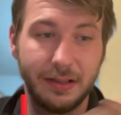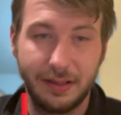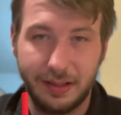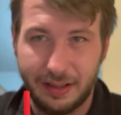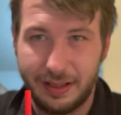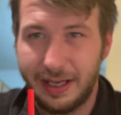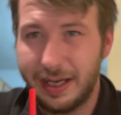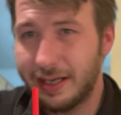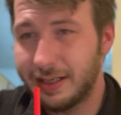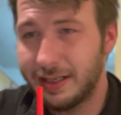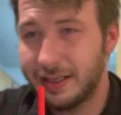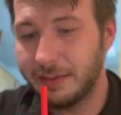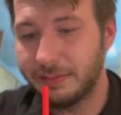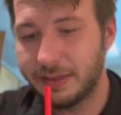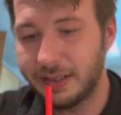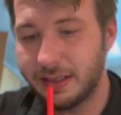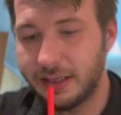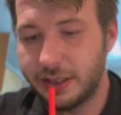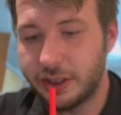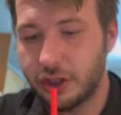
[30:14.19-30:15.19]
Yeah, it's
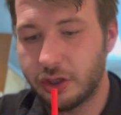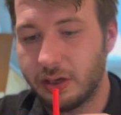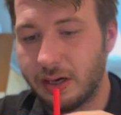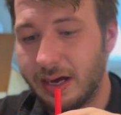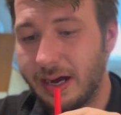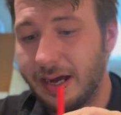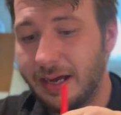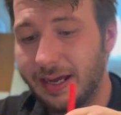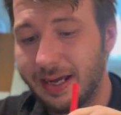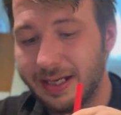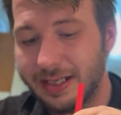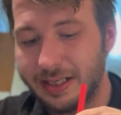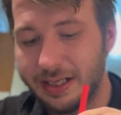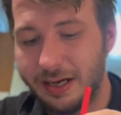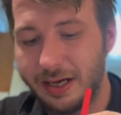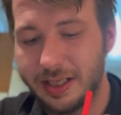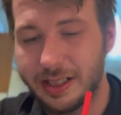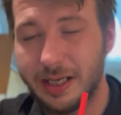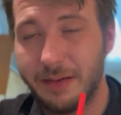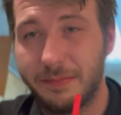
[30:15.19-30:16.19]
something to try. It's
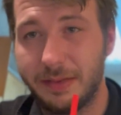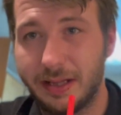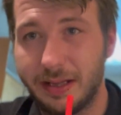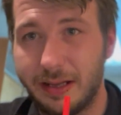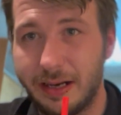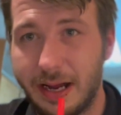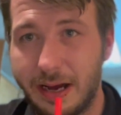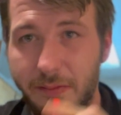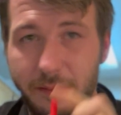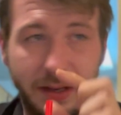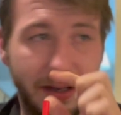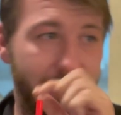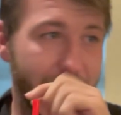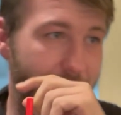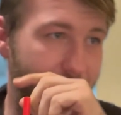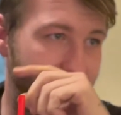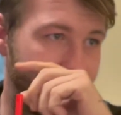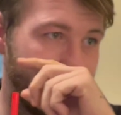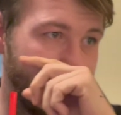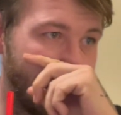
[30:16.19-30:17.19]
not something that I would
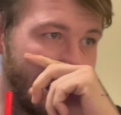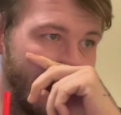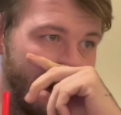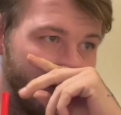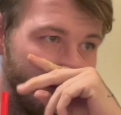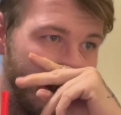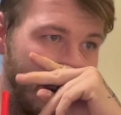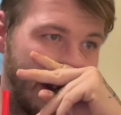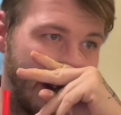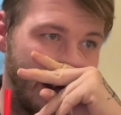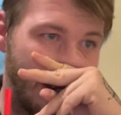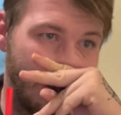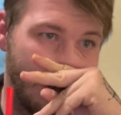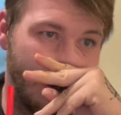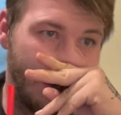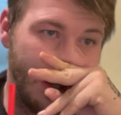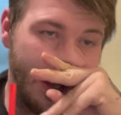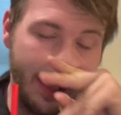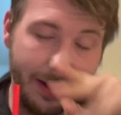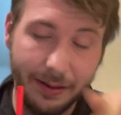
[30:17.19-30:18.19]
definitely get
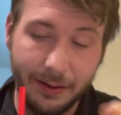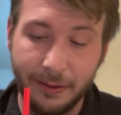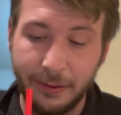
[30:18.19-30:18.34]
regularly